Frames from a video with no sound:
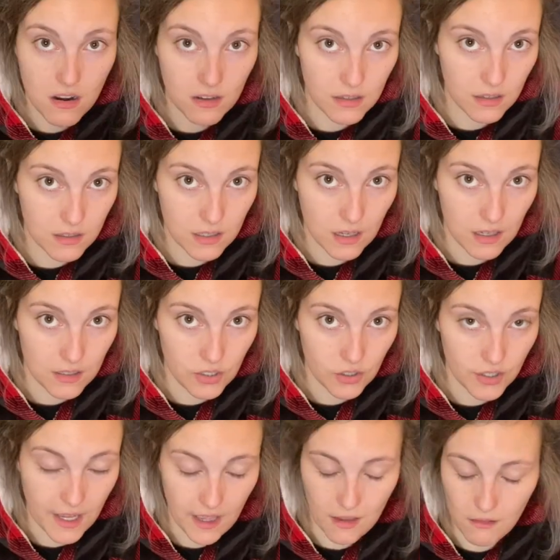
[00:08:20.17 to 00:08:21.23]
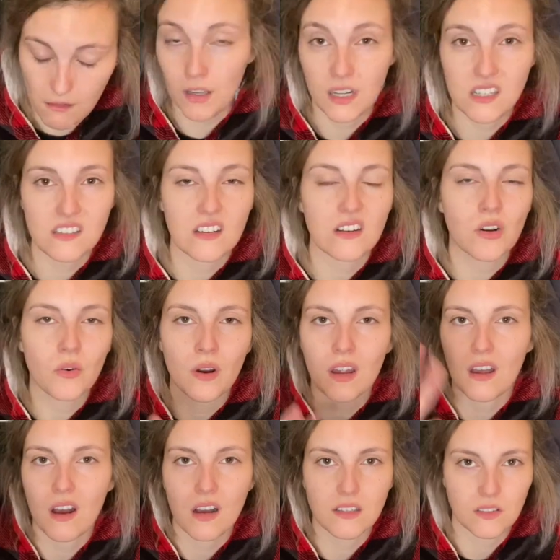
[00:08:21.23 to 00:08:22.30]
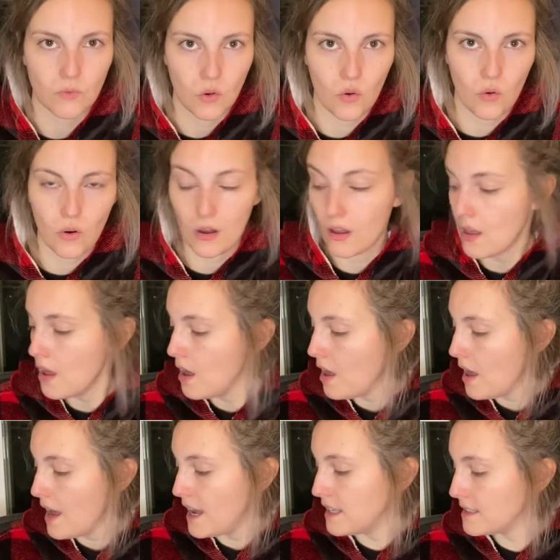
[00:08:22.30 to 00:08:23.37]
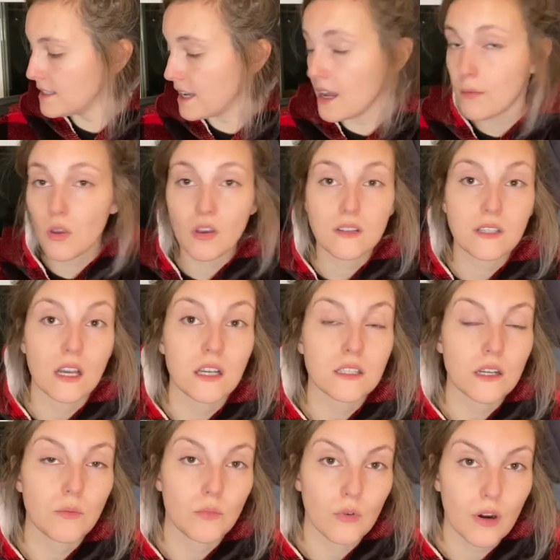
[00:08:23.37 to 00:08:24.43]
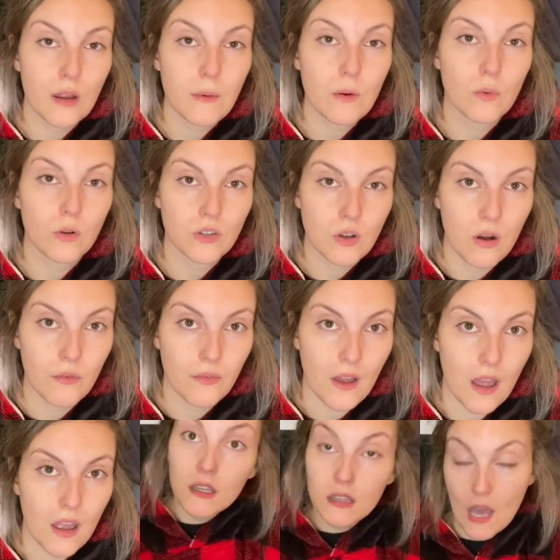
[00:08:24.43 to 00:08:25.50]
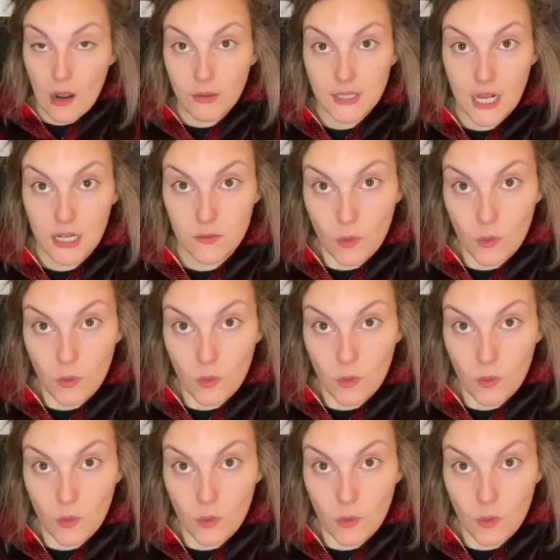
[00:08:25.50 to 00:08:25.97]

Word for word: you're done, you're dead." He said, "Great, awesome, cool." And Zamiel says, "Bring me Rodolphe." That was act